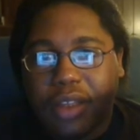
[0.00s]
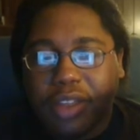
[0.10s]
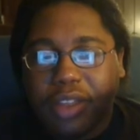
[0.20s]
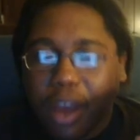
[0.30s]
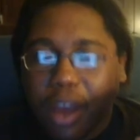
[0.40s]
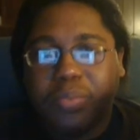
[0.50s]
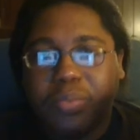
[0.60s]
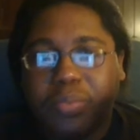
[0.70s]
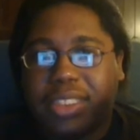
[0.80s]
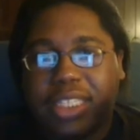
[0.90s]
don't
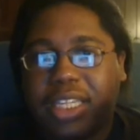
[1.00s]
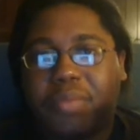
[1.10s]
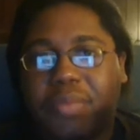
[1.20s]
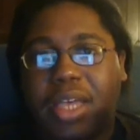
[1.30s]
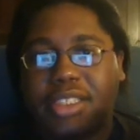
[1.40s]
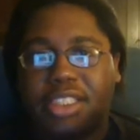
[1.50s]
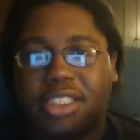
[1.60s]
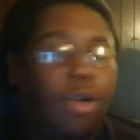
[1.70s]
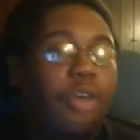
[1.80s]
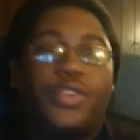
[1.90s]
be sending him
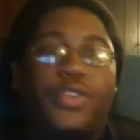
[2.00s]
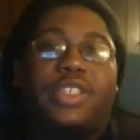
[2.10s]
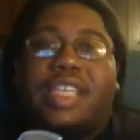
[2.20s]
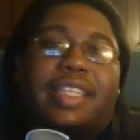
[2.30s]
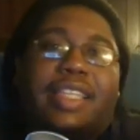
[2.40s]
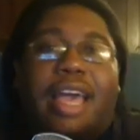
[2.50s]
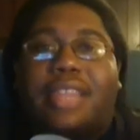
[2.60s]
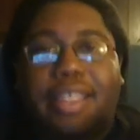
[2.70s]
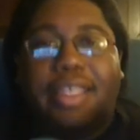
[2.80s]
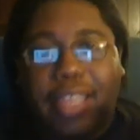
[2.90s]
messages. Or if you just get
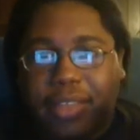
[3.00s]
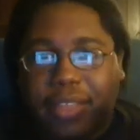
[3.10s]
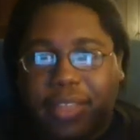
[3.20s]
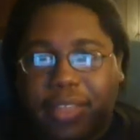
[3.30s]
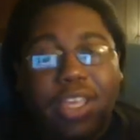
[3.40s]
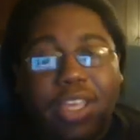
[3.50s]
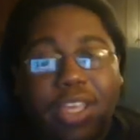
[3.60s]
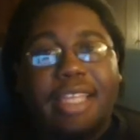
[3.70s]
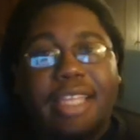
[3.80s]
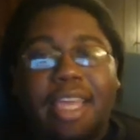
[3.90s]
down like that. If you get
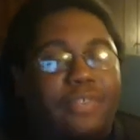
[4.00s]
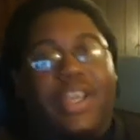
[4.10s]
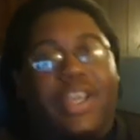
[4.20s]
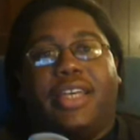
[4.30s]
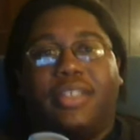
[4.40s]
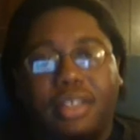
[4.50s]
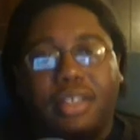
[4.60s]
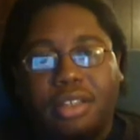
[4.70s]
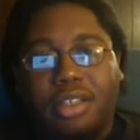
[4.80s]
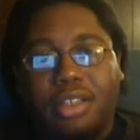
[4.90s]
down like that, fine.
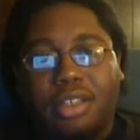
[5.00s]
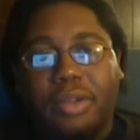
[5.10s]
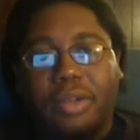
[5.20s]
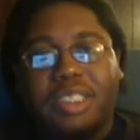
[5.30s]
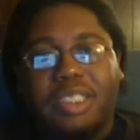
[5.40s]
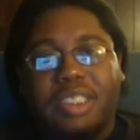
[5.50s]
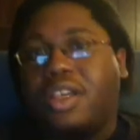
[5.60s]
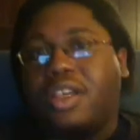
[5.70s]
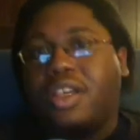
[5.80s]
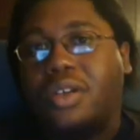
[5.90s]
You know what I'm saying? Just
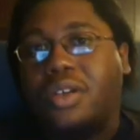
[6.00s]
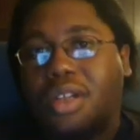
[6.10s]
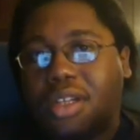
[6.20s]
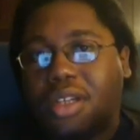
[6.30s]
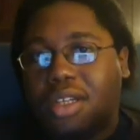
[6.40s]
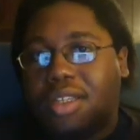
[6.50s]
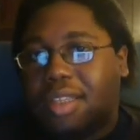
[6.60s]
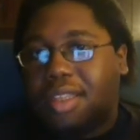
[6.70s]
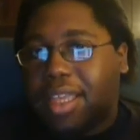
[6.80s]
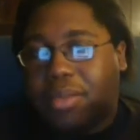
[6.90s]
know
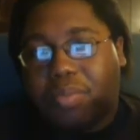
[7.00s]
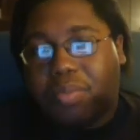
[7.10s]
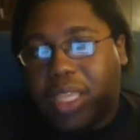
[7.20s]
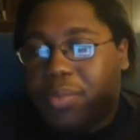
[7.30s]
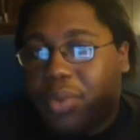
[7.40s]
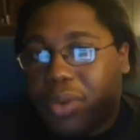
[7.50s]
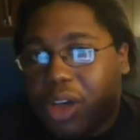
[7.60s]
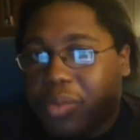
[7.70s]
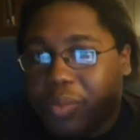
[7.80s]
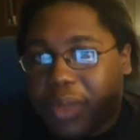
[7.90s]
that people
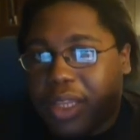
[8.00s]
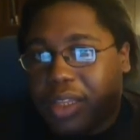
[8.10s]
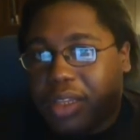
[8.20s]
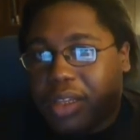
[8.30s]
gonna be